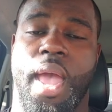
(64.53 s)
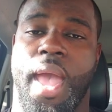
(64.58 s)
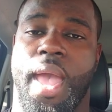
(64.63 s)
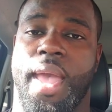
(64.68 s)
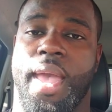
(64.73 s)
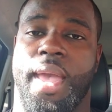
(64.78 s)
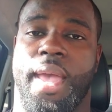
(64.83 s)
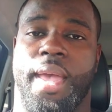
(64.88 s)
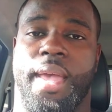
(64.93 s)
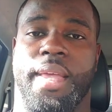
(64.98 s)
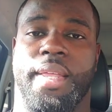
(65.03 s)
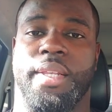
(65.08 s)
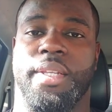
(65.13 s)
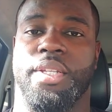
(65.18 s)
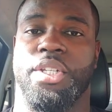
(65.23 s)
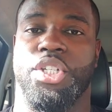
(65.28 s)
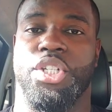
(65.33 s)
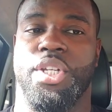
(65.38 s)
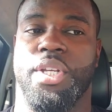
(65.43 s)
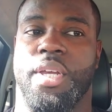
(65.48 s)
And
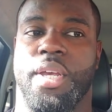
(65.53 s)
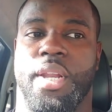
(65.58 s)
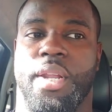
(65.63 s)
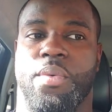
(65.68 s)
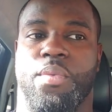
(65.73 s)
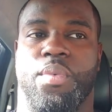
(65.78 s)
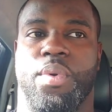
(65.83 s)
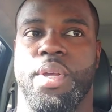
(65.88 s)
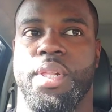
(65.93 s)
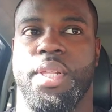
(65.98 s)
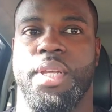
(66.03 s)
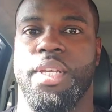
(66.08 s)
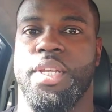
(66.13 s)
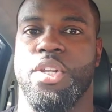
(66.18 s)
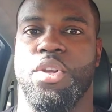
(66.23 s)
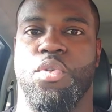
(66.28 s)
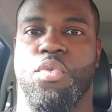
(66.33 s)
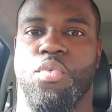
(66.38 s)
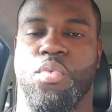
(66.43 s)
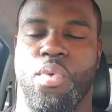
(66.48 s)
she couldn't really,
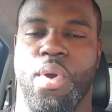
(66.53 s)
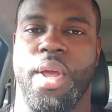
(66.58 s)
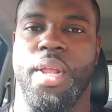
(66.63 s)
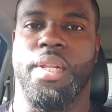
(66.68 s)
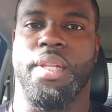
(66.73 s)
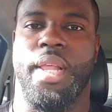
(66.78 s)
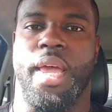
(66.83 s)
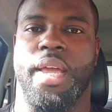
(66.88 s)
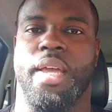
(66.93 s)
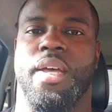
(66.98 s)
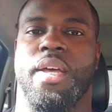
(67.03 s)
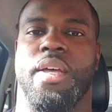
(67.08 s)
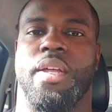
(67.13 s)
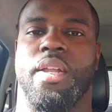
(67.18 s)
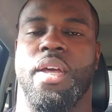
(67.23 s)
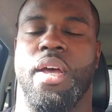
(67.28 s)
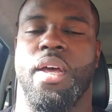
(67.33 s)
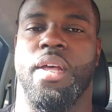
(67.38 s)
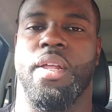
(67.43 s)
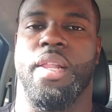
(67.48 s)
run like
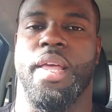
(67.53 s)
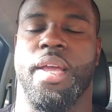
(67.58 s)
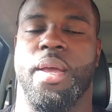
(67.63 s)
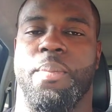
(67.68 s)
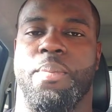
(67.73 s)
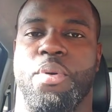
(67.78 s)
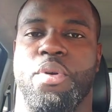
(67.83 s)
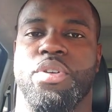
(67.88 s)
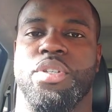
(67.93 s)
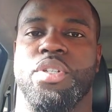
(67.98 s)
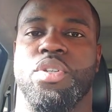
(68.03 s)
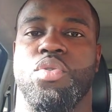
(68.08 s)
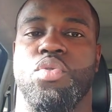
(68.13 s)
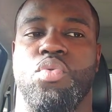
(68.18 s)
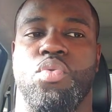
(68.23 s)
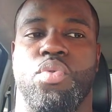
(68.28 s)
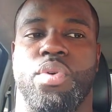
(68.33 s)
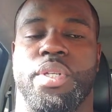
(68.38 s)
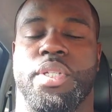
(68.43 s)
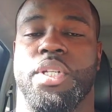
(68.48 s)
a person
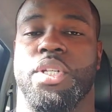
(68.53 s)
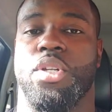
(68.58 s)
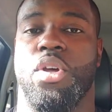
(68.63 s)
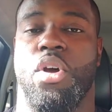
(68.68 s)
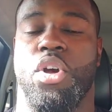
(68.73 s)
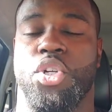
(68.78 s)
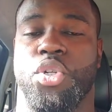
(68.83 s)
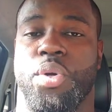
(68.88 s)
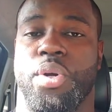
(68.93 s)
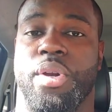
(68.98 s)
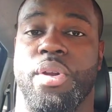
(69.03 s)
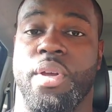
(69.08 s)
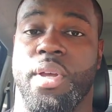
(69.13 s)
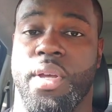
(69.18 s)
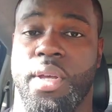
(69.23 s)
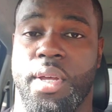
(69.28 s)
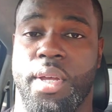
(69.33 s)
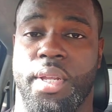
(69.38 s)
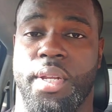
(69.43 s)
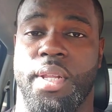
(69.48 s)
who was a dog trainer
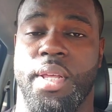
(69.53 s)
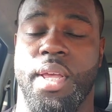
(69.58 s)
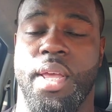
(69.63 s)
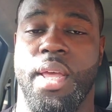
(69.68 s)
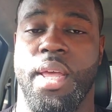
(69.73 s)
could.